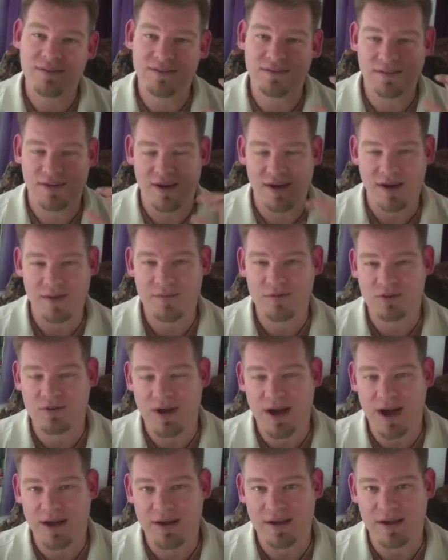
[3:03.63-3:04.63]
to time
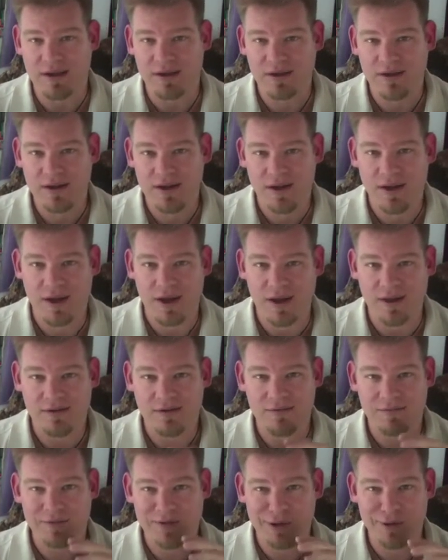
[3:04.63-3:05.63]
tracking and
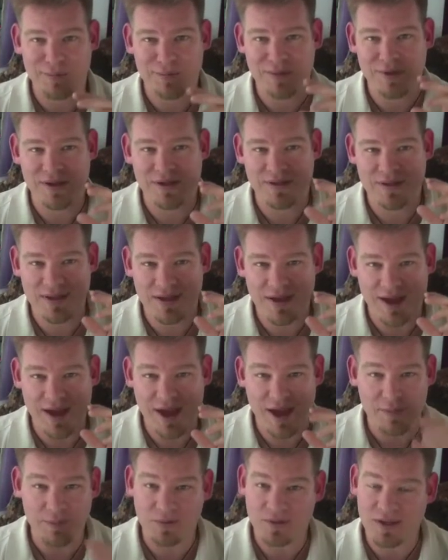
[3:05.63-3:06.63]
developing the
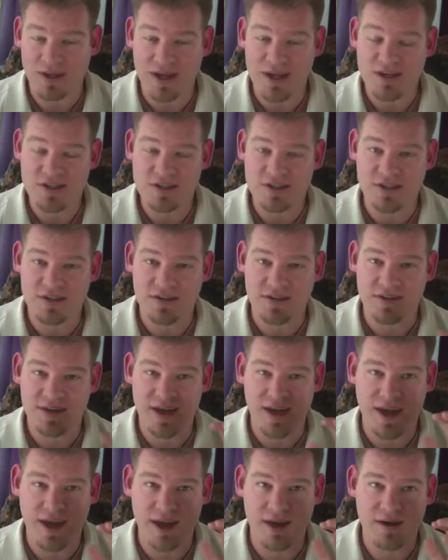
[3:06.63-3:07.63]
application
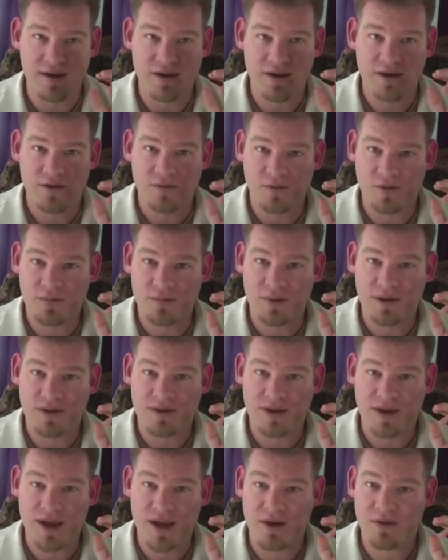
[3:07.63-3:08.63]
that we've
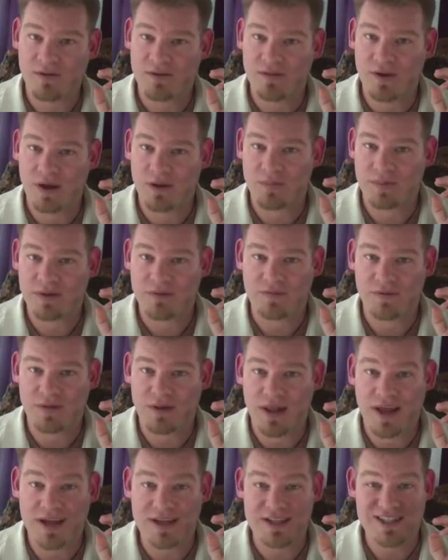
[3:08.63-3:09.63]
been now developing for
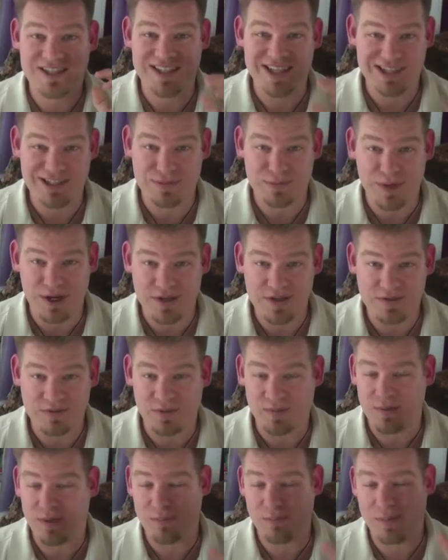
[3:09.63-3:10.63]
the last six months.
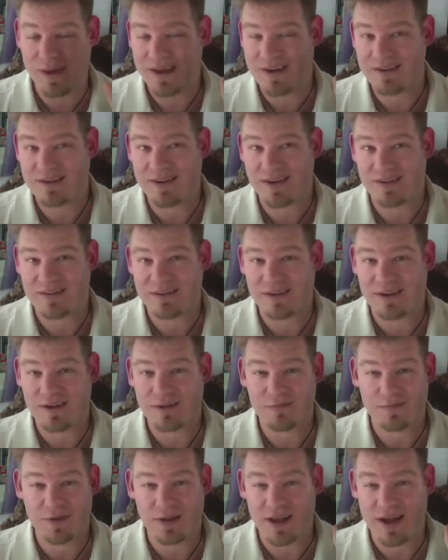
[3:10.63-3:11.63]
We've been beta testing
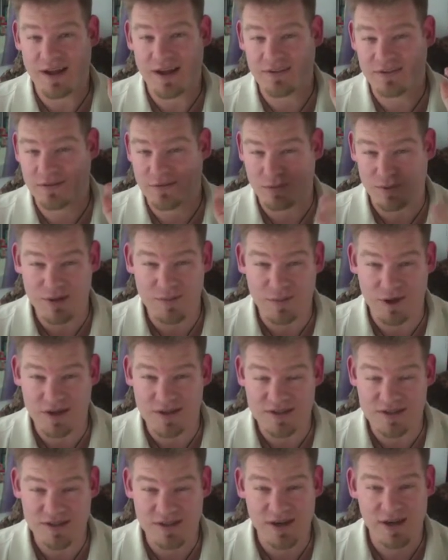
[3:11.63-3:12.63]
it for the last three
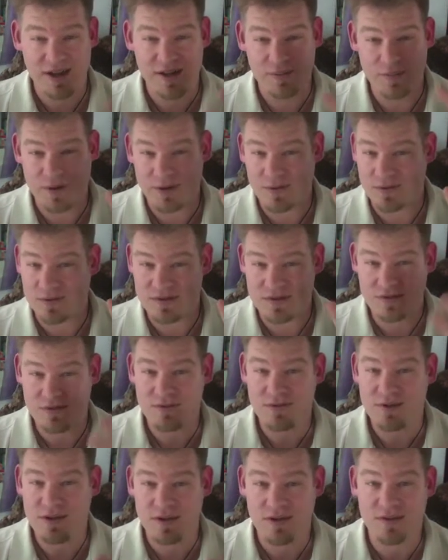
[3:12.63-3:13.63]
months, but it was
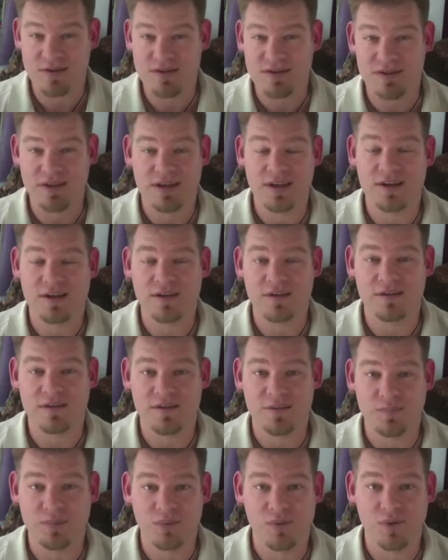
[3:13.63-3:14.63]
two years in getting to
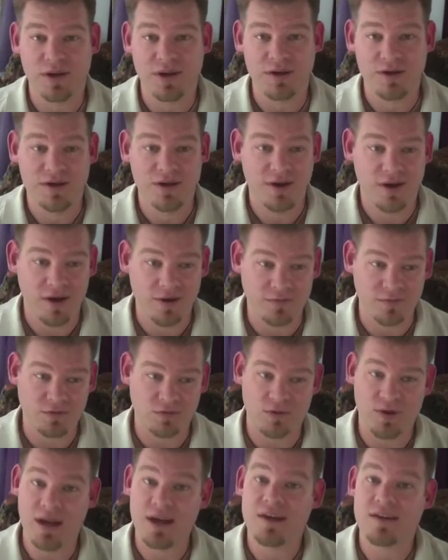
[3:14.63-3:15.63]
the point of
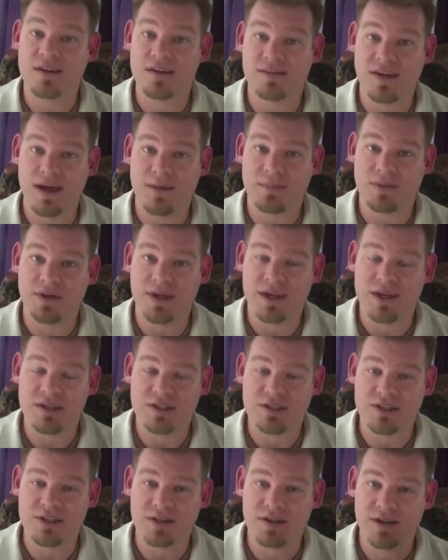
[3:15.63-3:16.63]
creating this
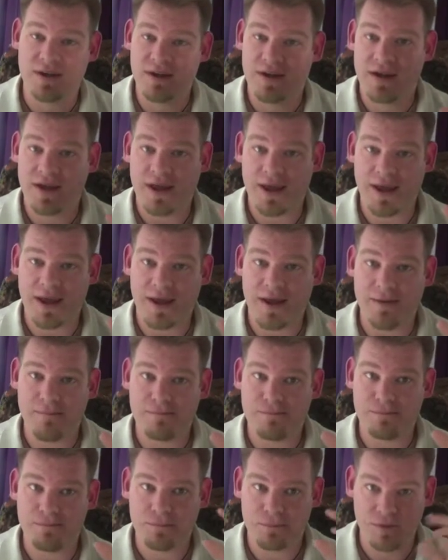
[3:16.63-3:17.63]
application
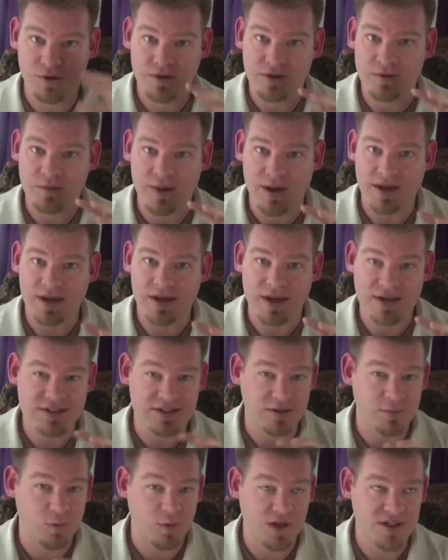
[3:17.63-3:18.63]
and really
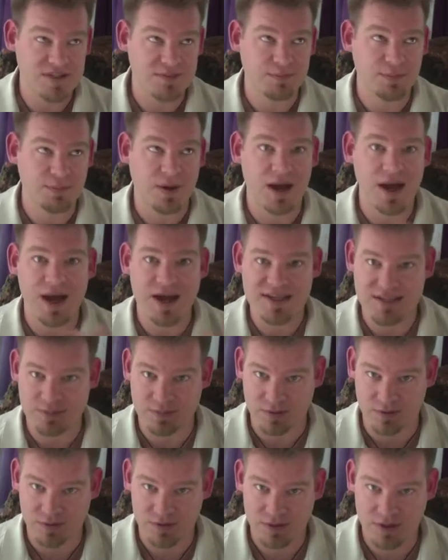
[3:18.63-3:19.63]
recognizing what's
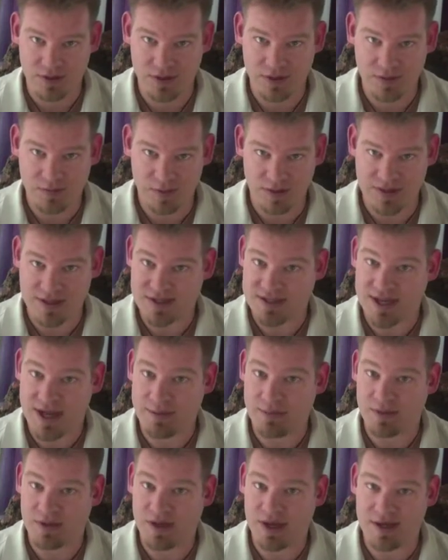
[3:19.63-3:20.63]
possible with this
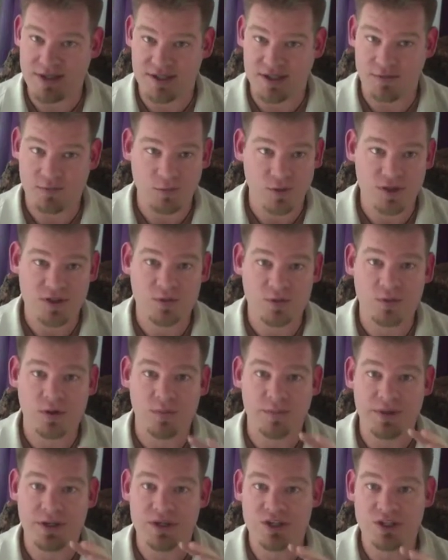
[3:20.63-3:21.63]
application, which
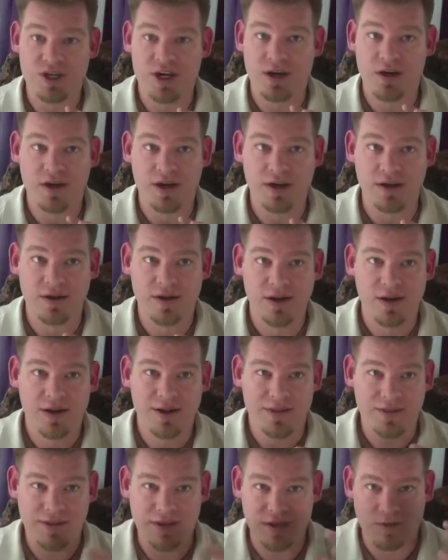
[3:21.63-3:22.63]
we'll be sharing
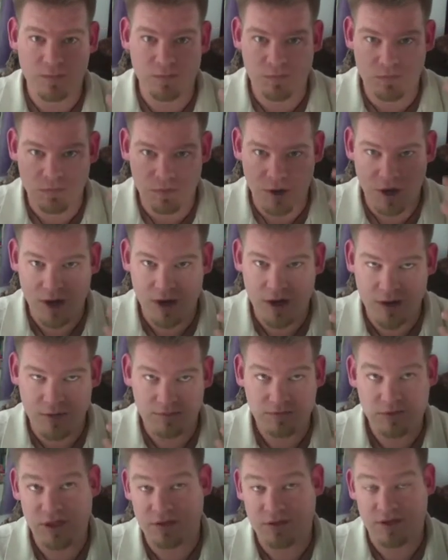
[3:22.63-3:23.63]
the raw,
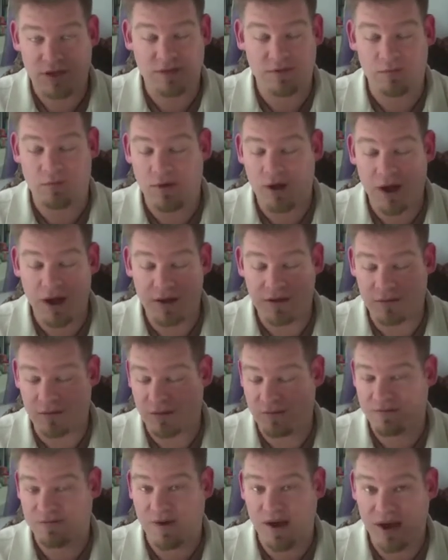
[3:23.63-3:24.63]
well, not the raw, the
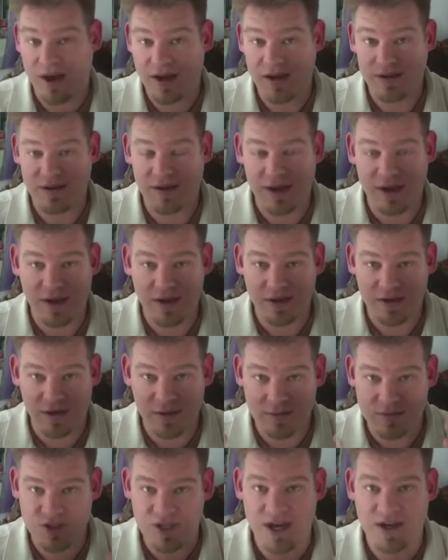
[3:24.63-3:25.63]
refined and
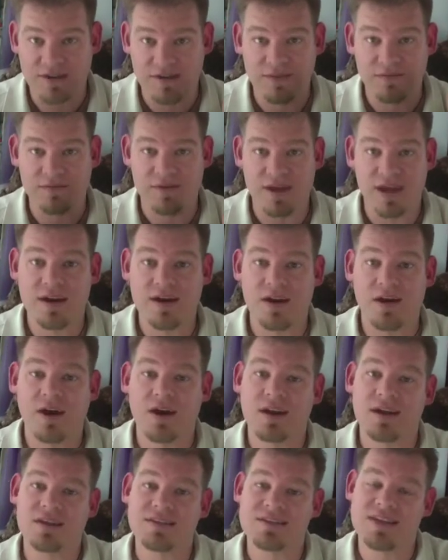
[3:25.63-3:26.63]
objective data
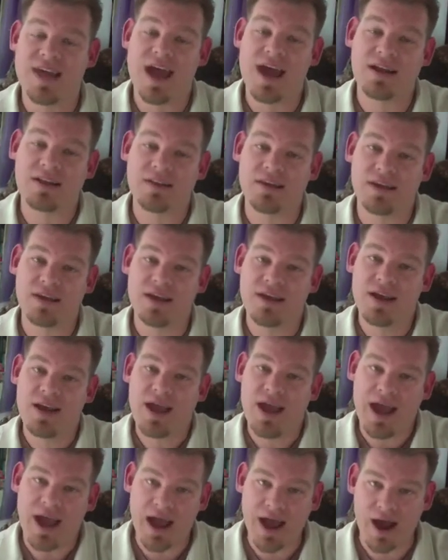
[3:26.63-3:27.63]
on exactly
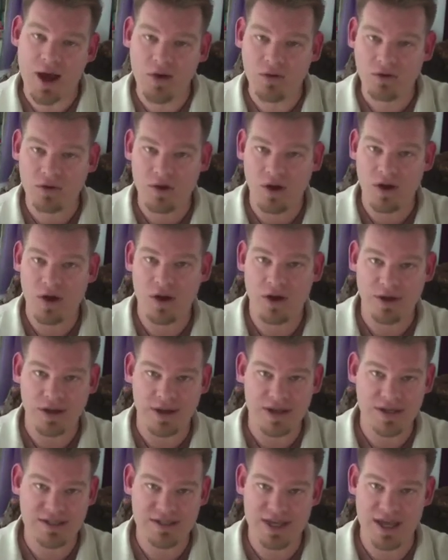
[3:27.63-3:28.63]
how long
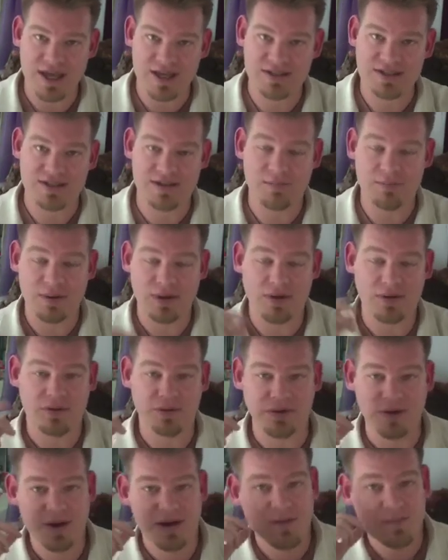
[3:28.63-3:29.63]
it takes to
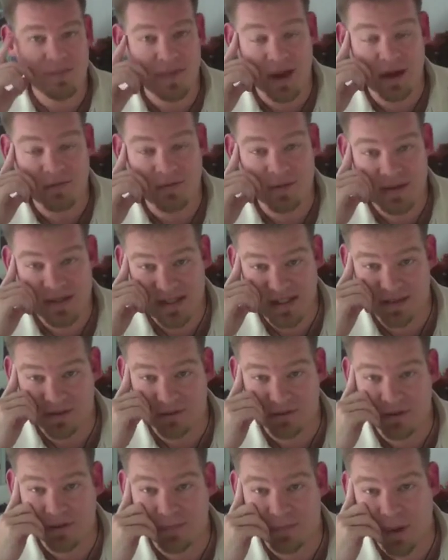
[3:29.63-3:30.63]
build every
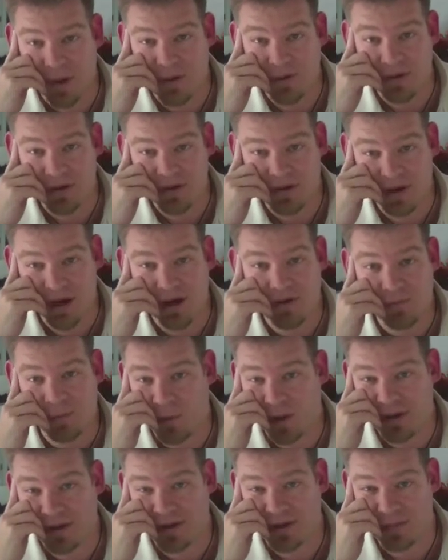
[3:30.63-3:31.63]
single component of
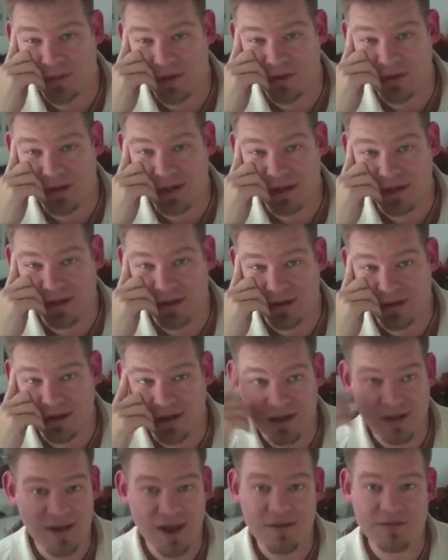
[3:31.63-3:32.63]
one community
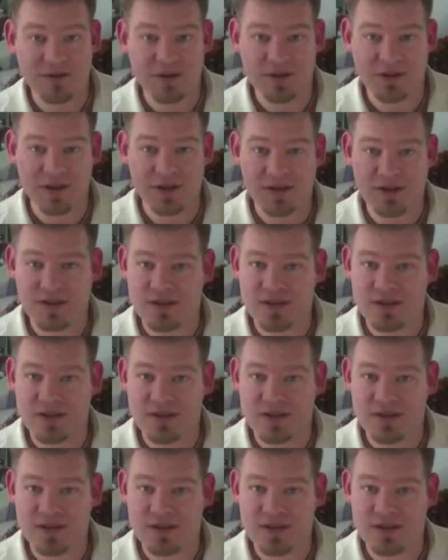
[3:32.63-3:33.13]
indefinitely.